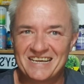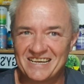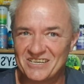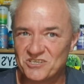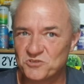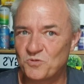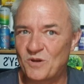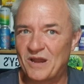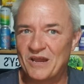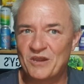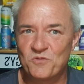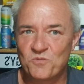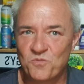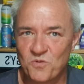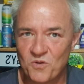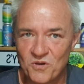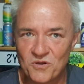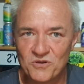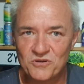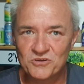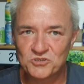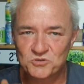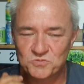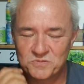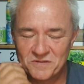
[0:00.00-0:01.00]
That's why he
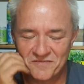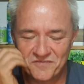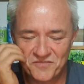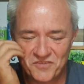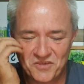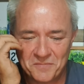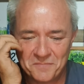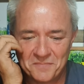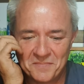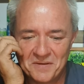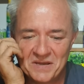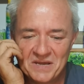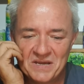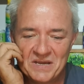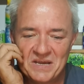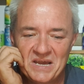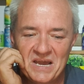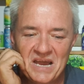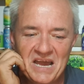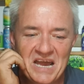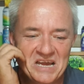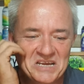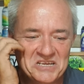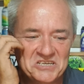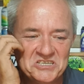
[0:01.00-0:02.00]
works with them.
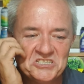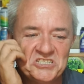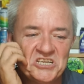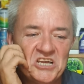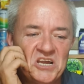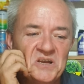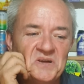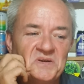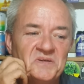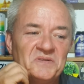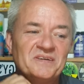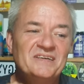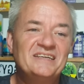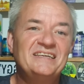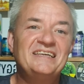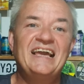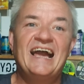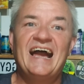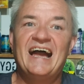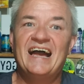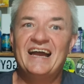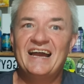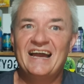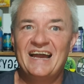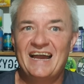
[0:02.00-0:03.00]
So,
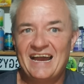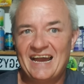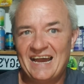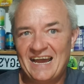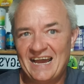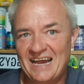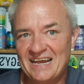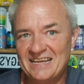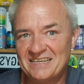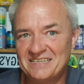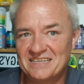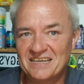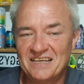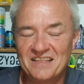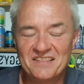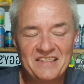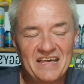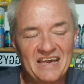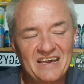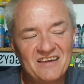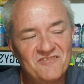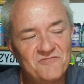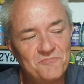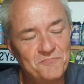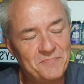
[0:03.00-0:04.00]
yeah, and
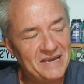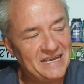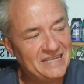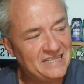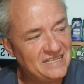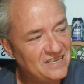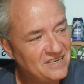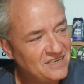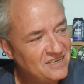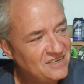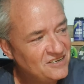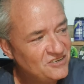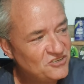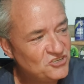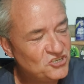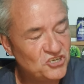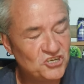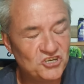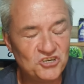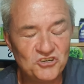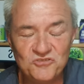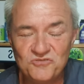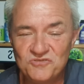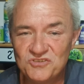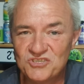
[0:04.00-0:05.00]
they've been
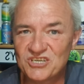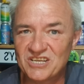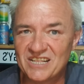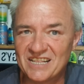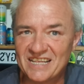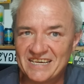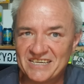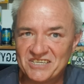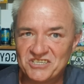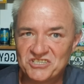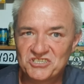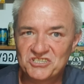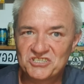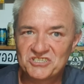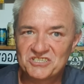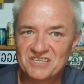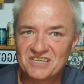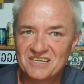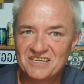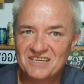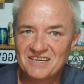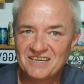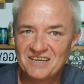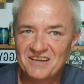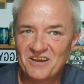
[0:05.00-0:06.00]

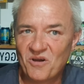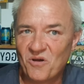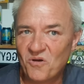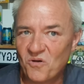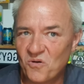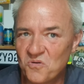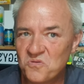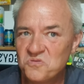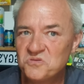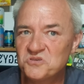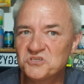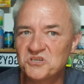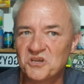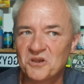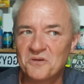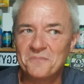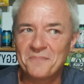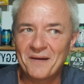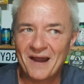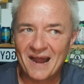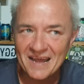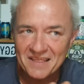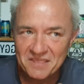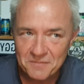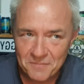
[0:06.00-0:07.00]
tutelaged also
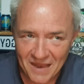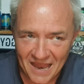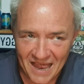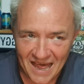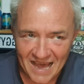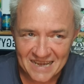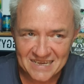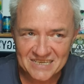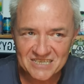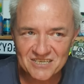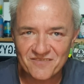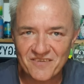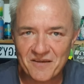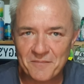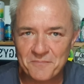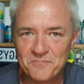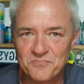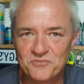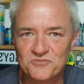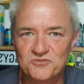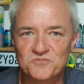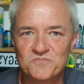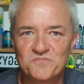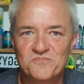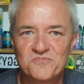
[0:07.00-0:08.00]
by the likes of
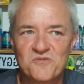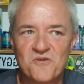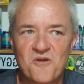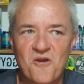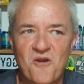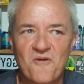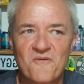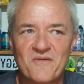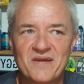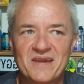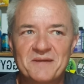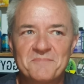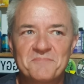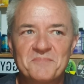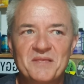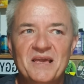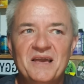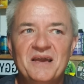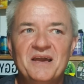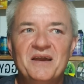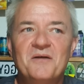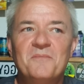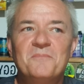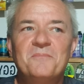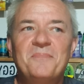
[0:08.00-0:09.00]
Emperor's Brewery,
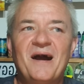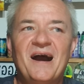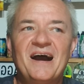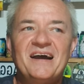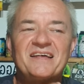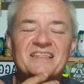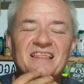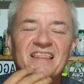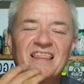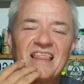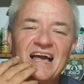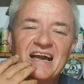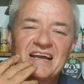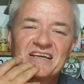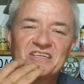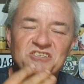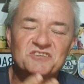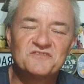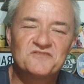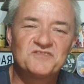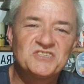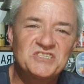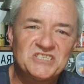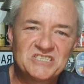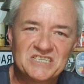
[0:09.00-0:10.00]
by the likes
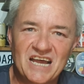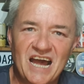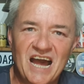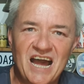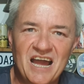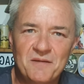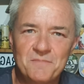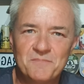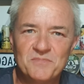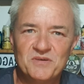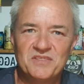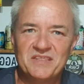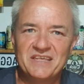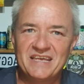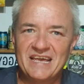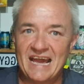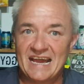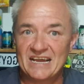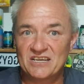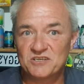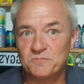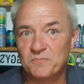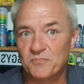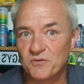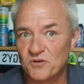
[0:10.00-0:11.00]
of Simon, the
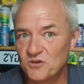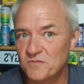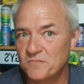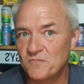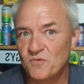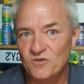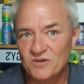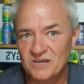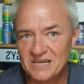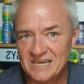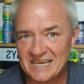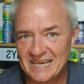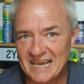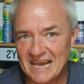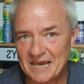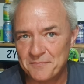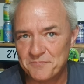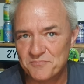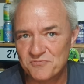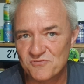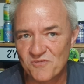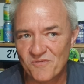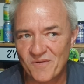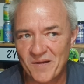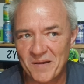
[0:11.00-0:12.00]
ex-Blue Monkey
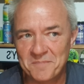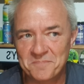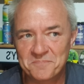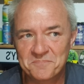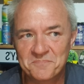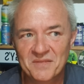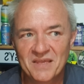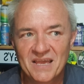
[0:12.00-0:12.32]
Head brewer.